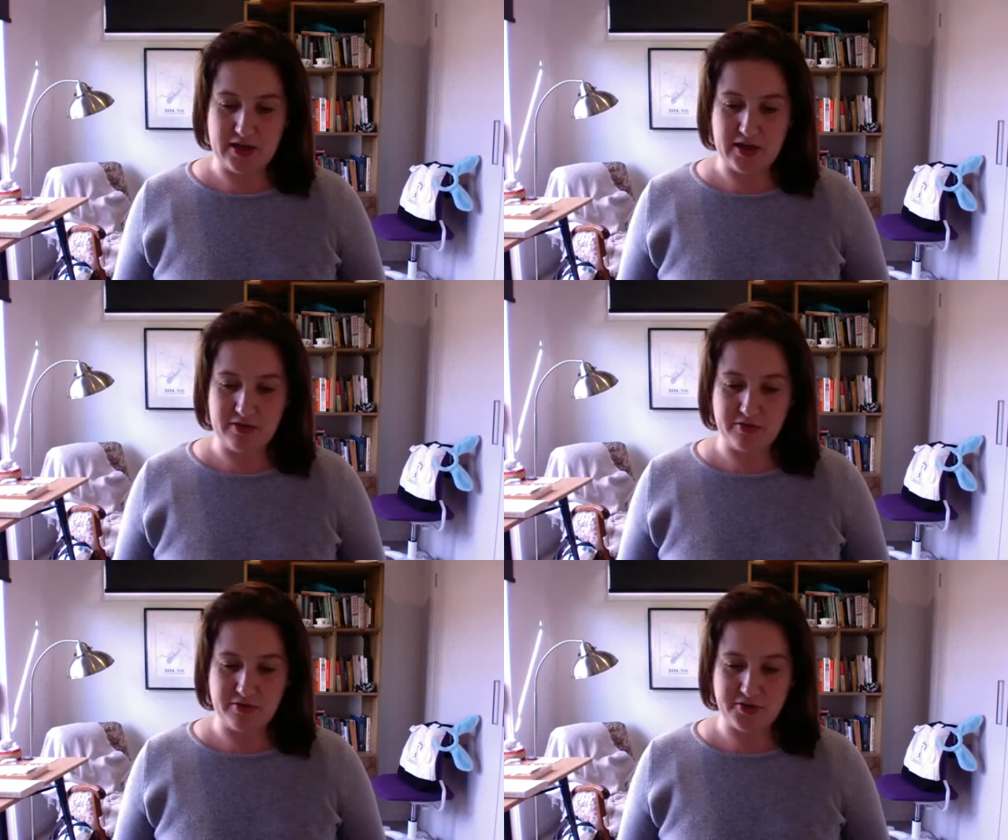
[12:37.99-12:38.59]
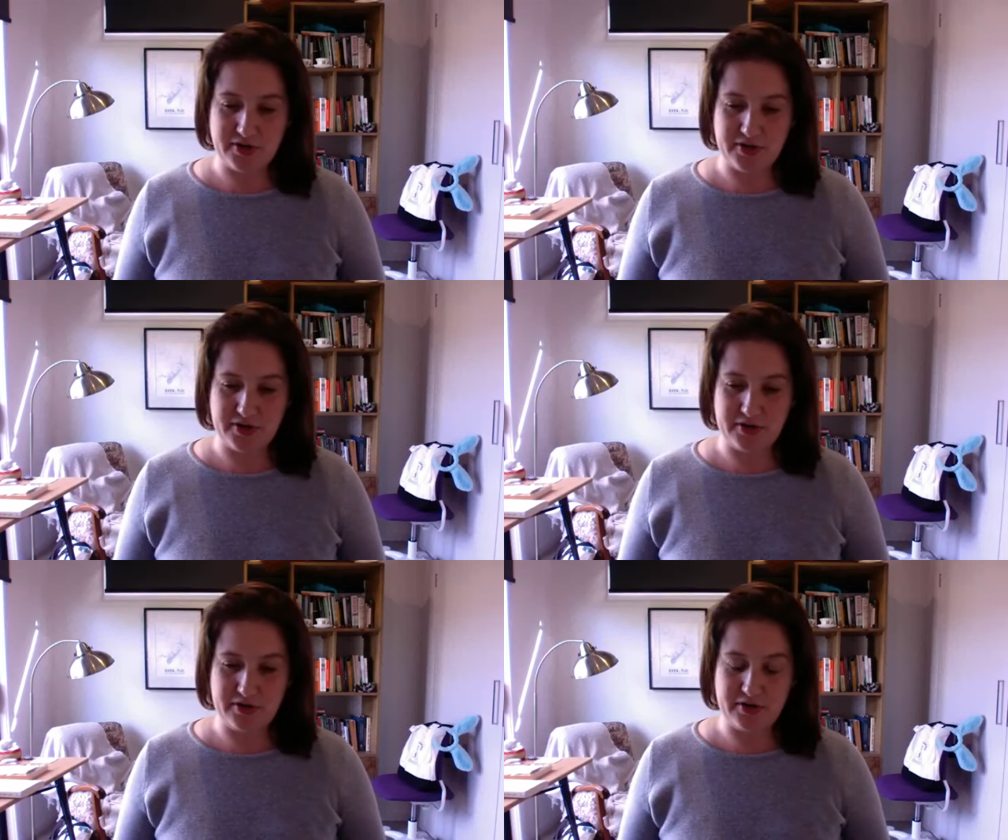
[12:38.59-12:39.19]
And then also,
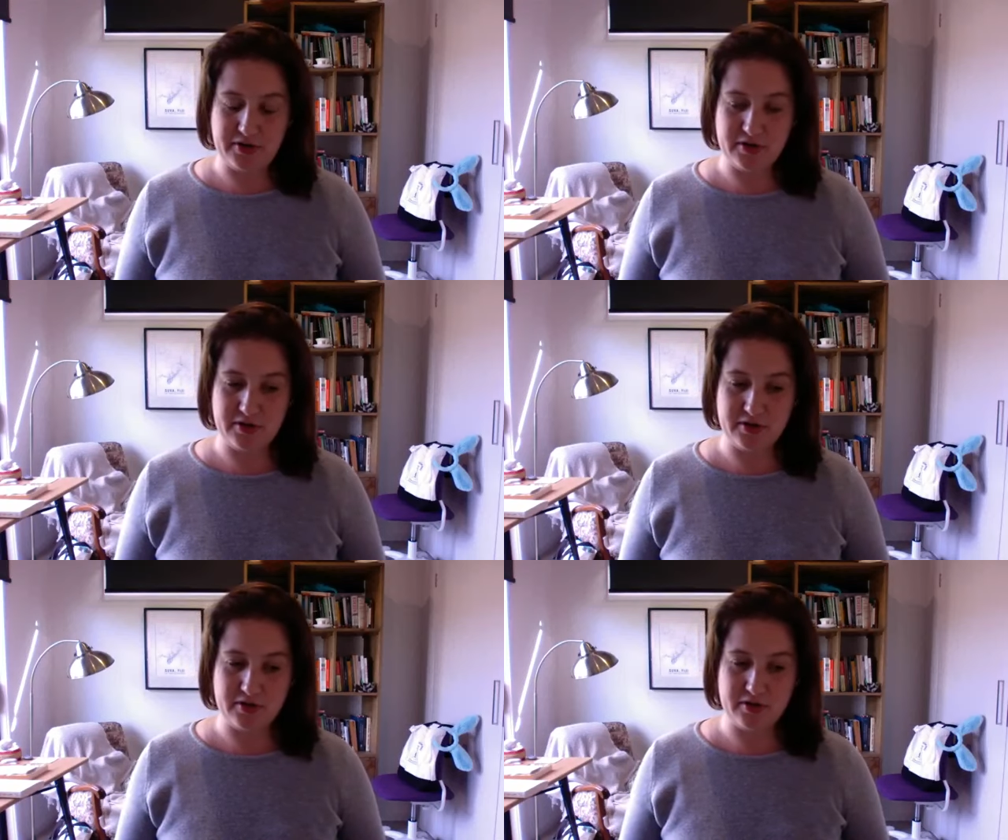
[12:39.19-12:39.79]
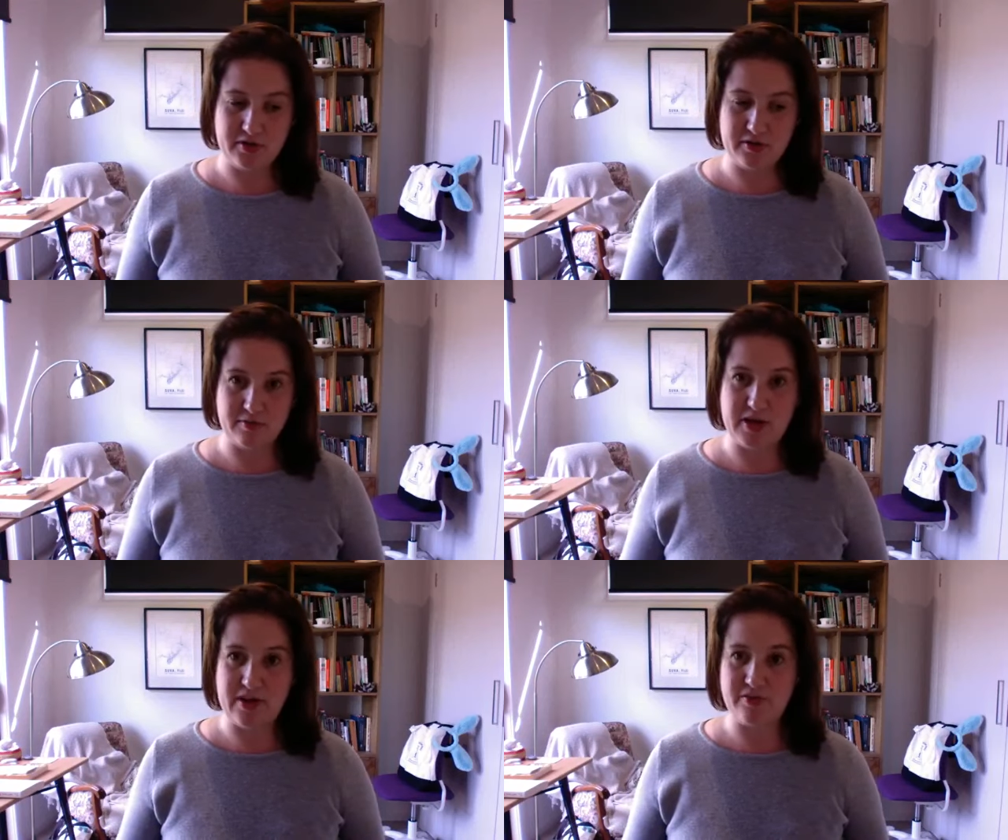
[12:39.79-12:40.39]

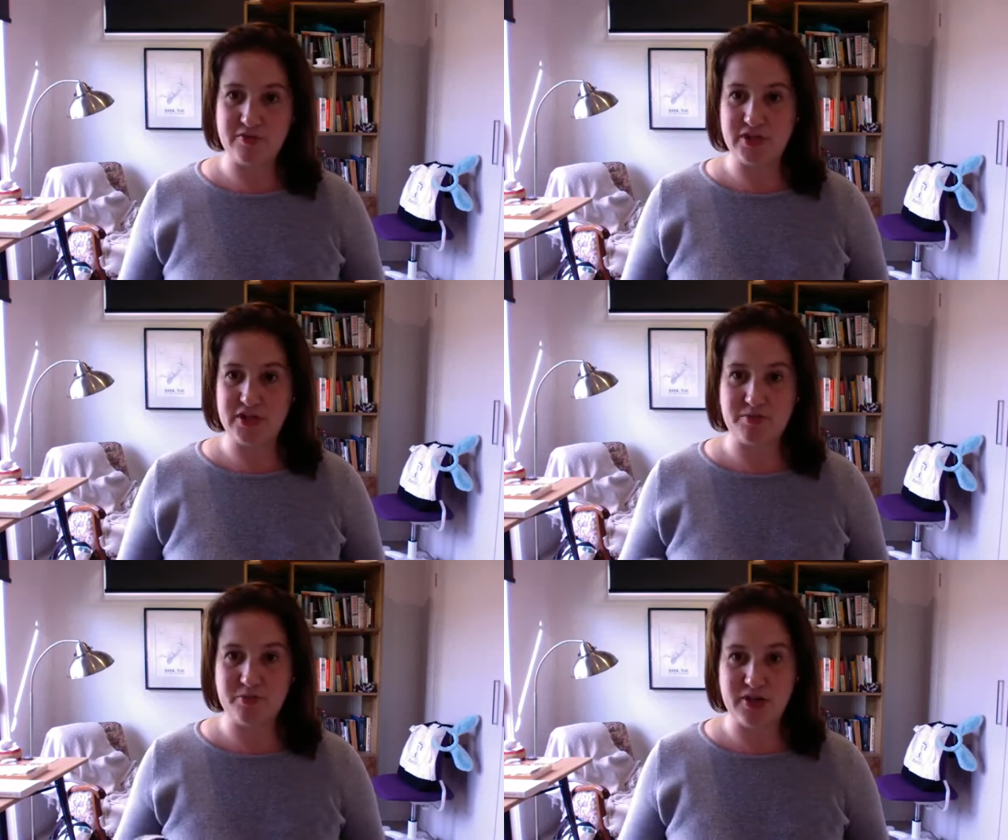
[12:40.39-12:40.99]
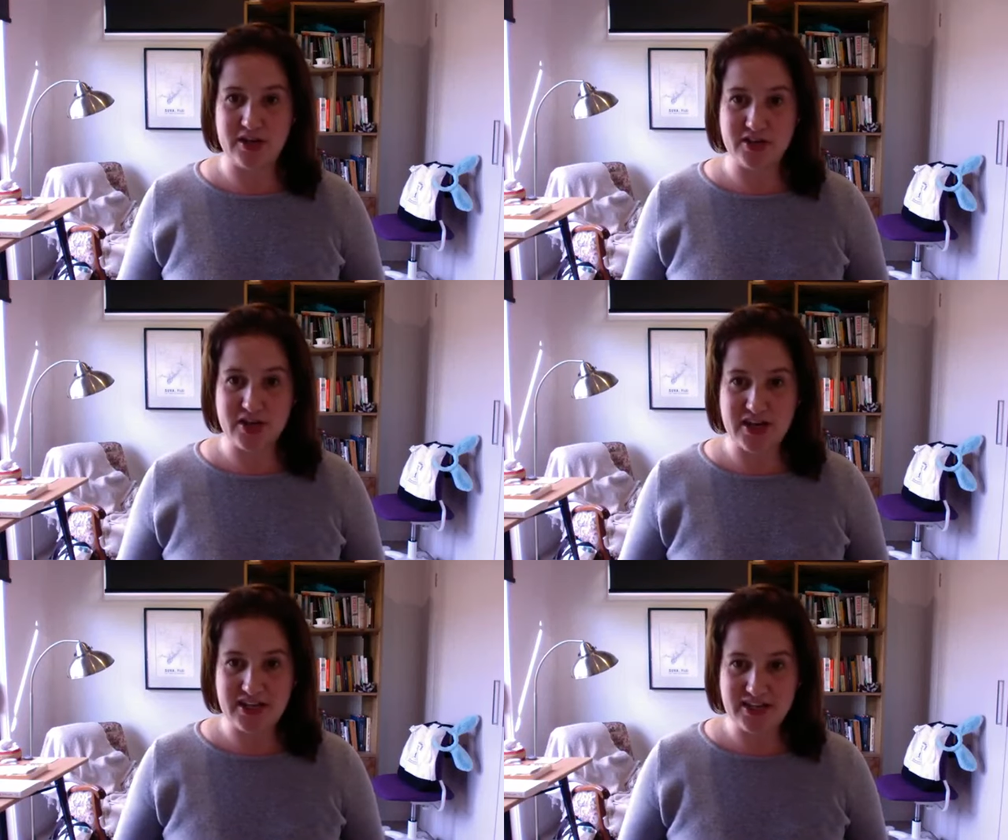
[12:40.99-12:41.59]
when I've just put a
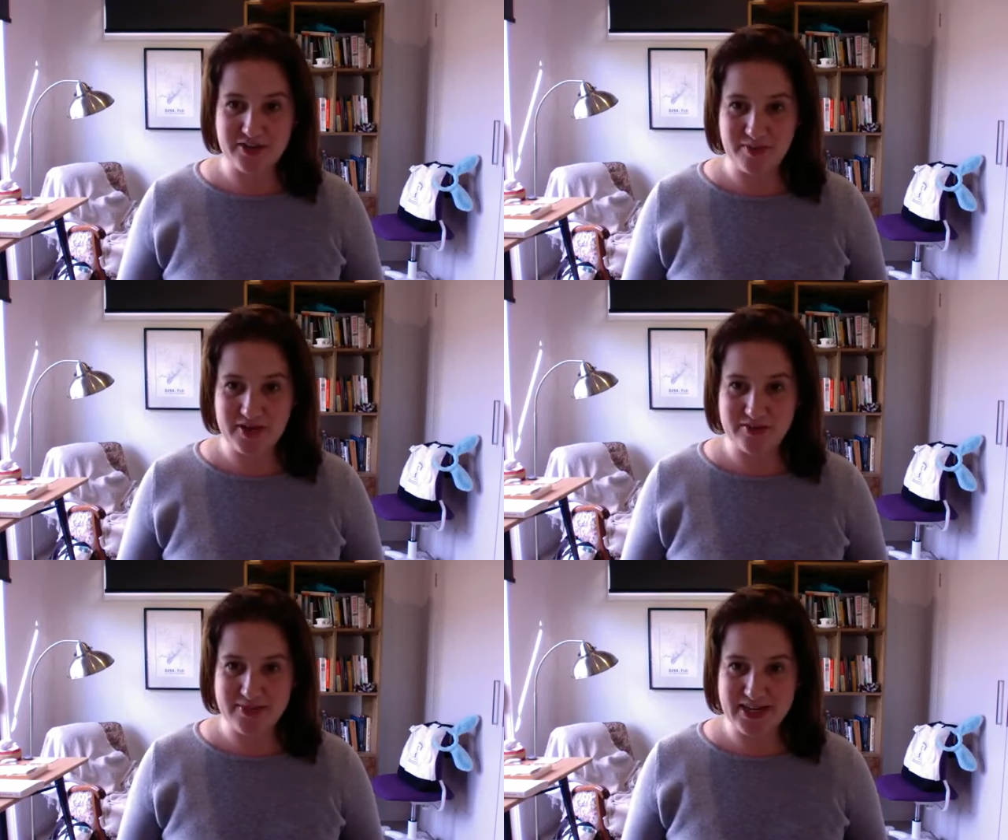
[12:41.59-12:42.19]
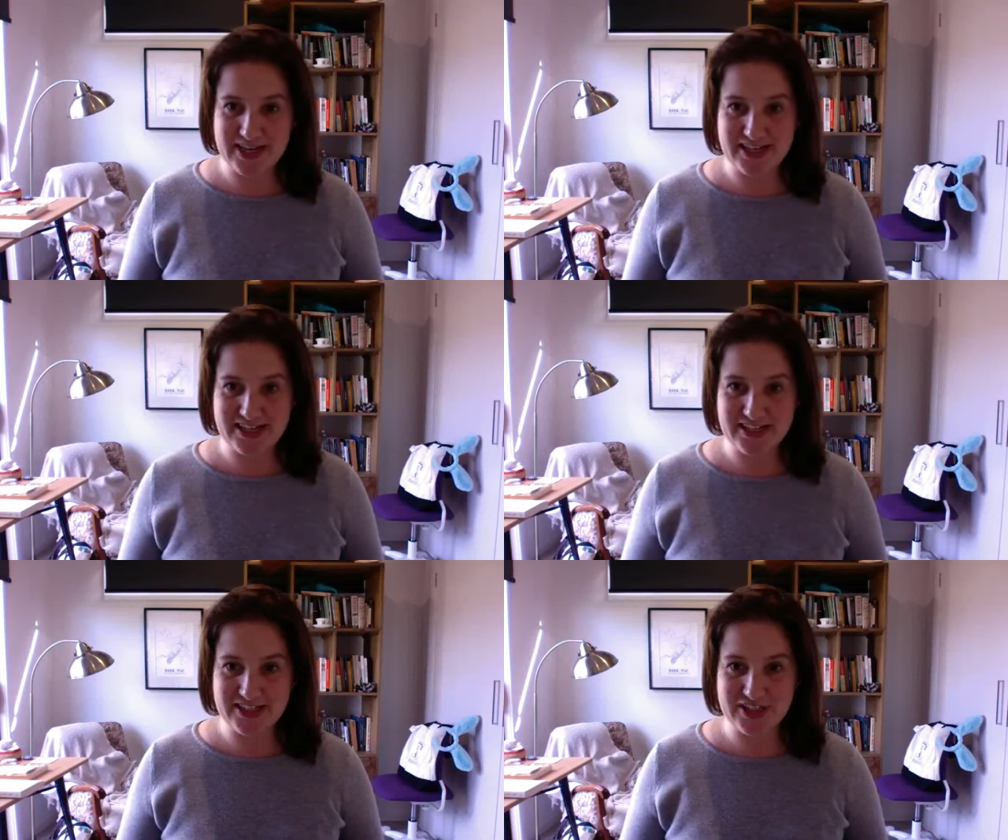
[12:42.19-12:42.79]
tiny little bit of money
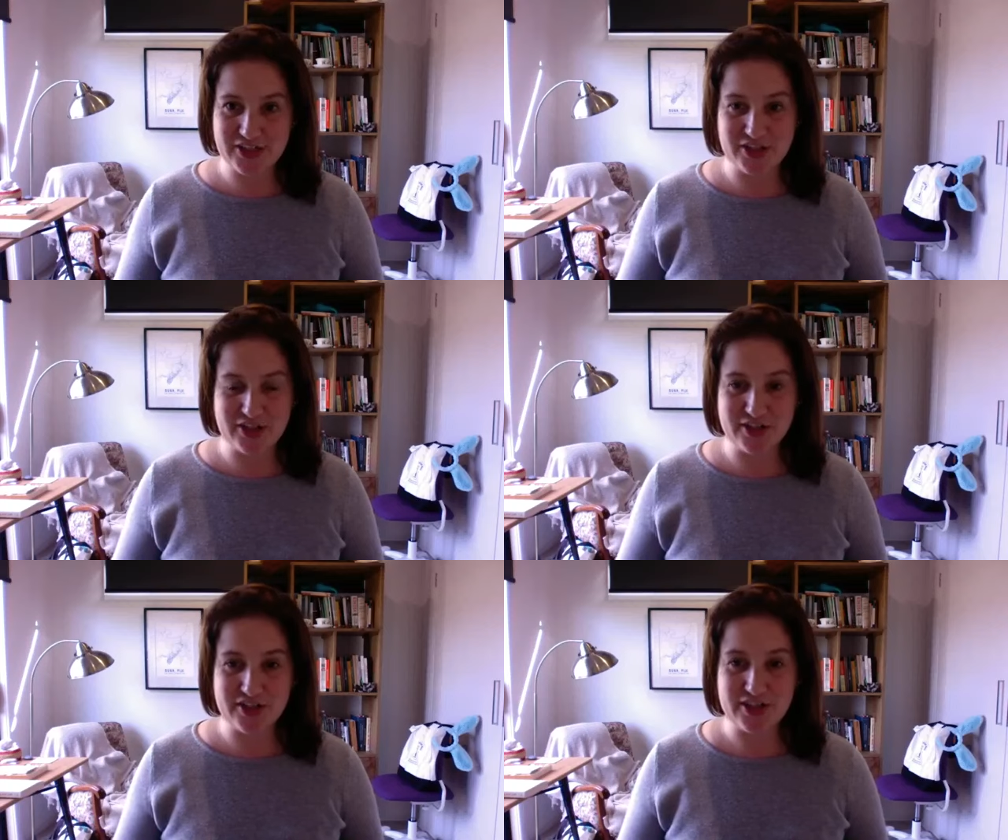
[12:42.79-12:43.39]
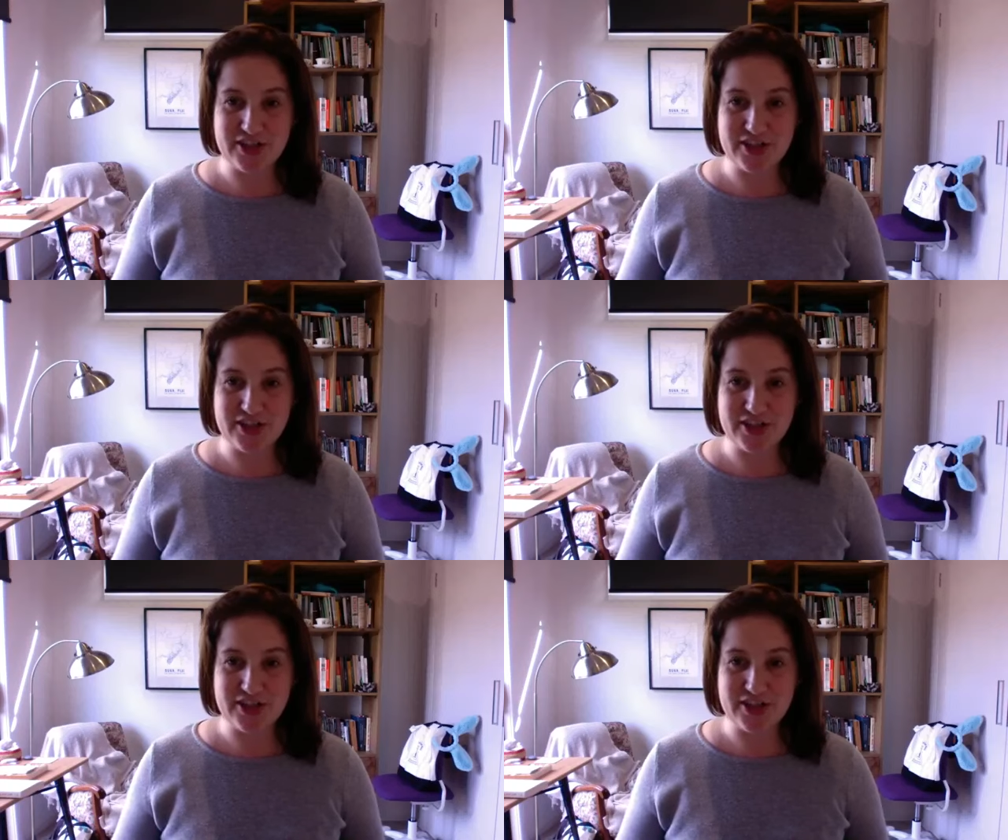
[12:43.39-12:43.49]
into